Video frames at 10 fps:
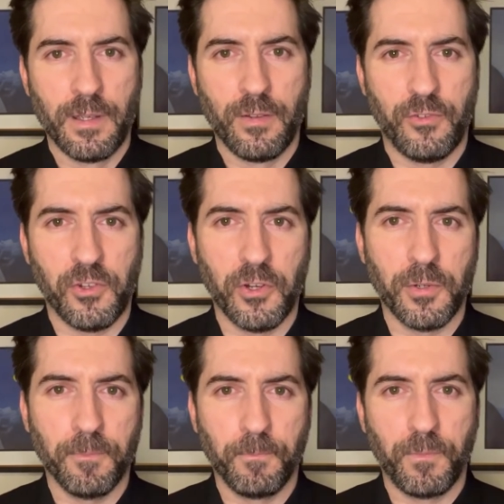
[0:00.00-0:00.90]

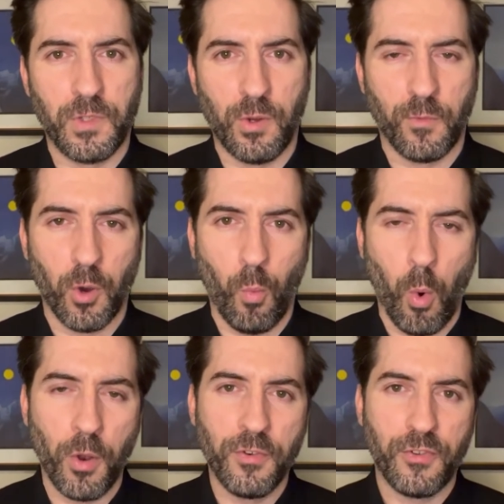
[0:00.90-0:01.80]
So you've got
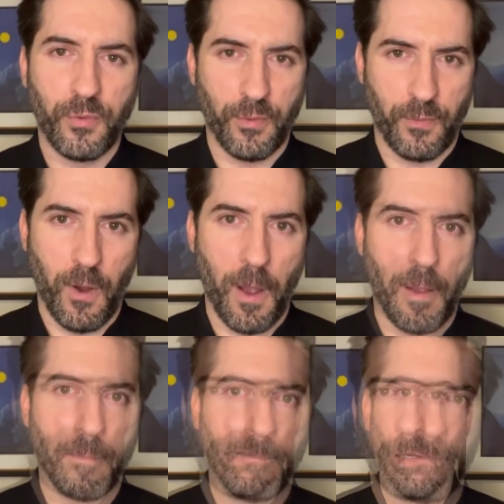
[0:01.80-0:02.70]
wands for
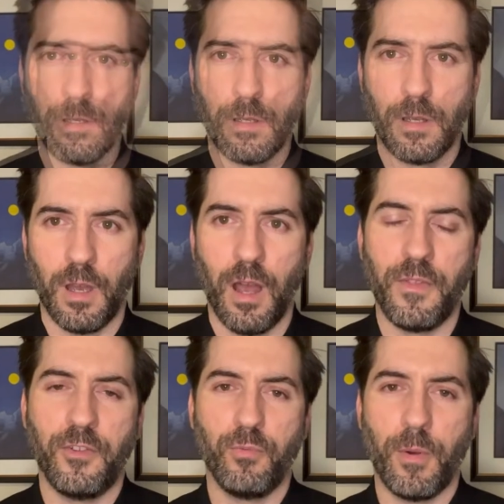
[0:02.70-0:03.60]
fire. Uh,
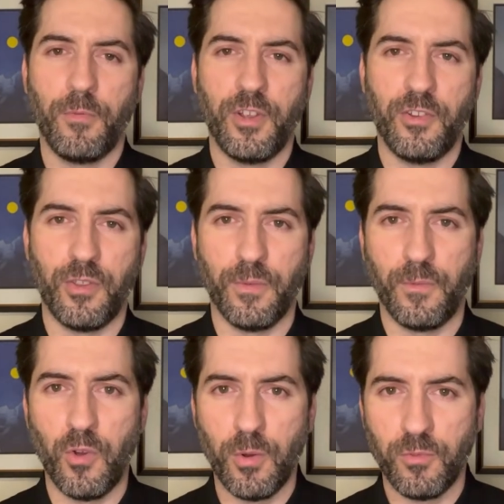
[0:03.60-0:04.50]
this represents the
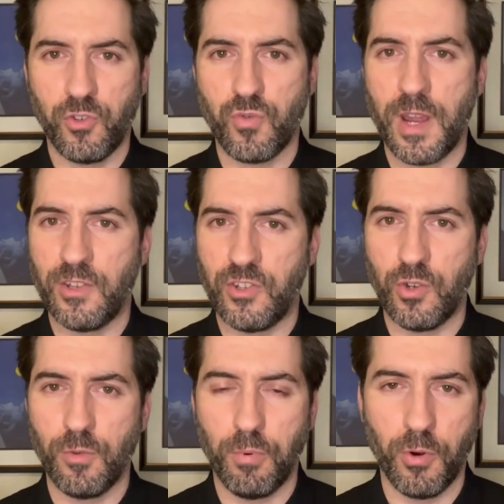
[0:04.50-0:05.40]
firm, straight,
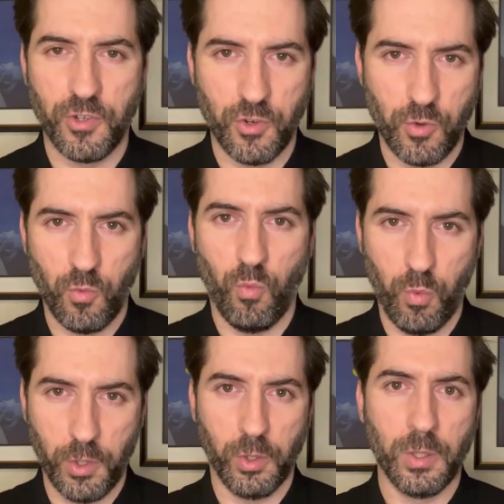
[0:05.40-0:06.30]
single-pointed
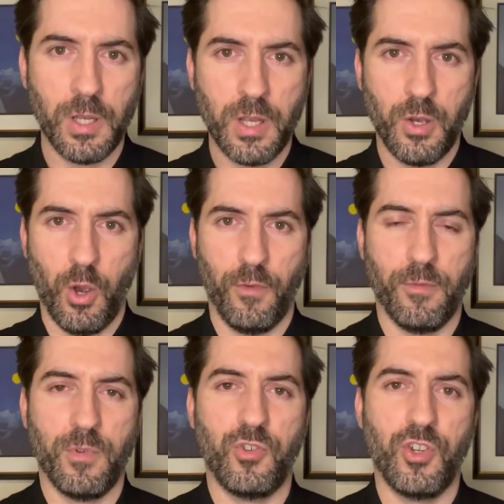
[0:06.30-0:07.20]
will of
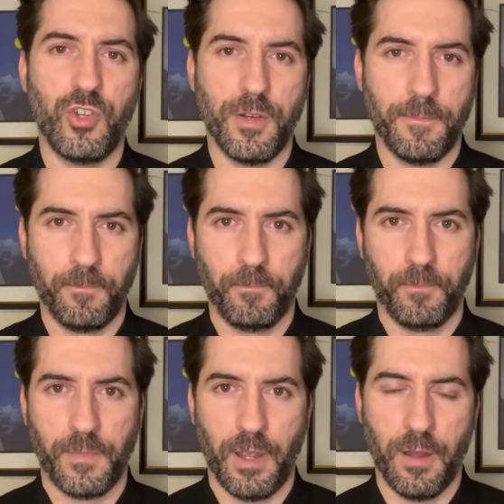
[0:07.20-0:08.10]
the magician,
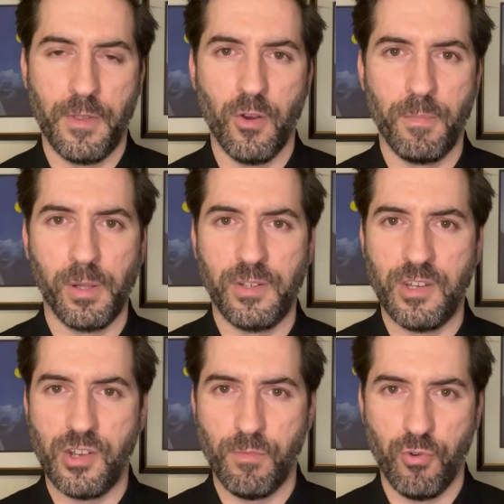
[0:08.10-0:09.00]
uh, ability
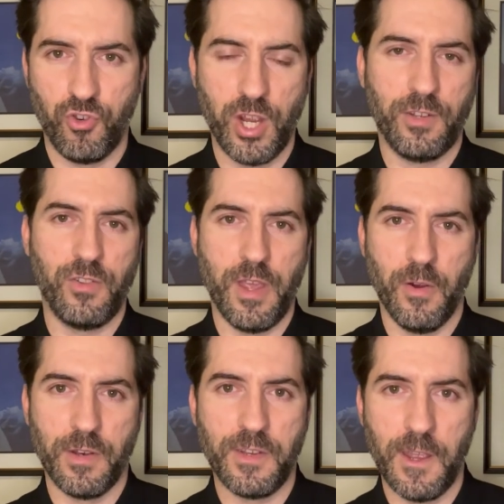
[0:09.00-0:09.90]
to project their
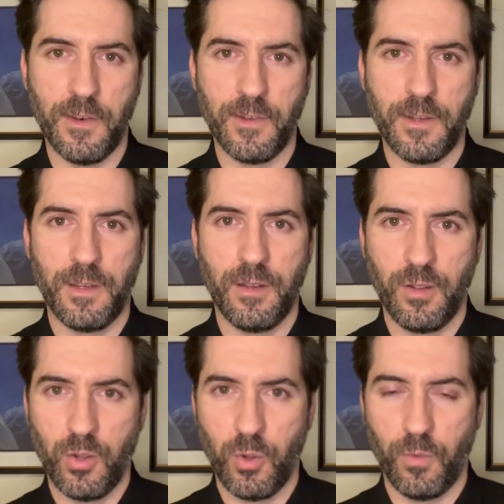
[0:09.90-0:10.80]
intent
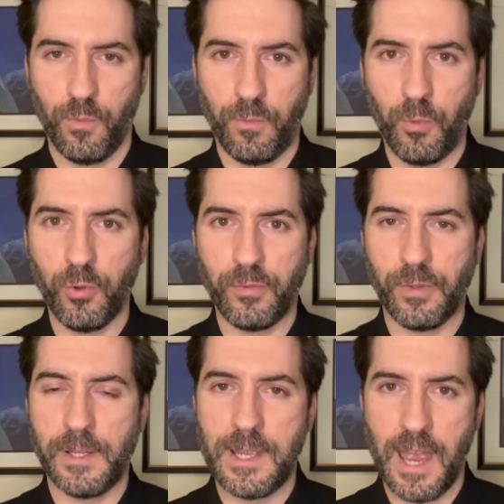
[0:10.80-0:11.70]

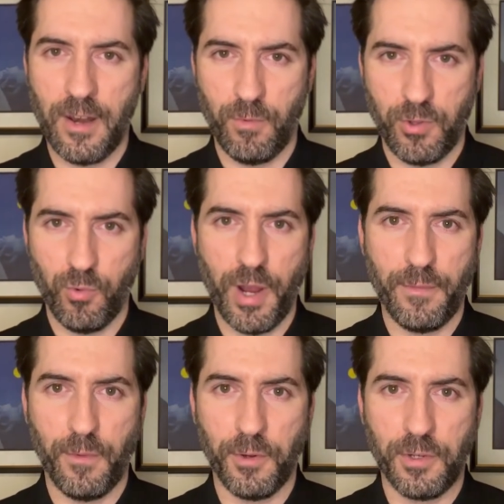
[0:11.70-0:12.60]
forcefully and with great
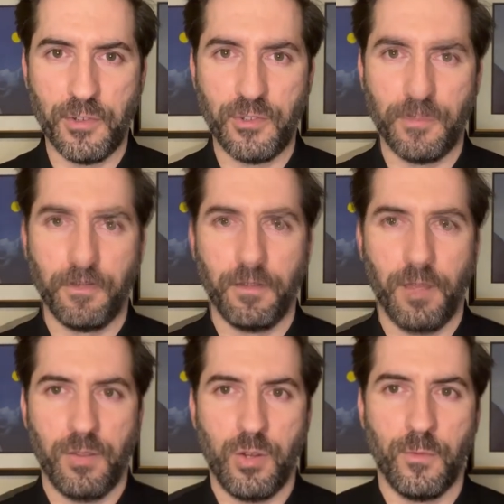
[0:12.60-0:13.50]
focus.
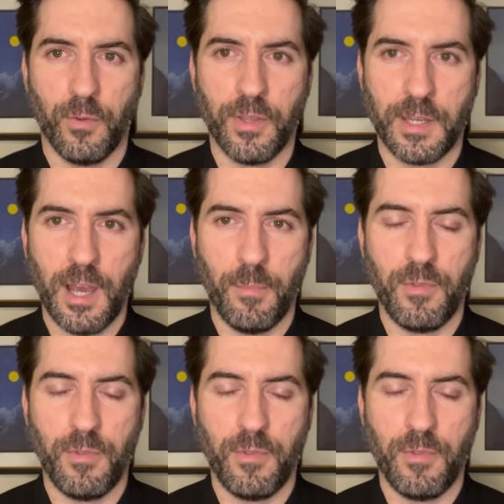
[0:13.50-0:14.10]
Uh, you've got the cup.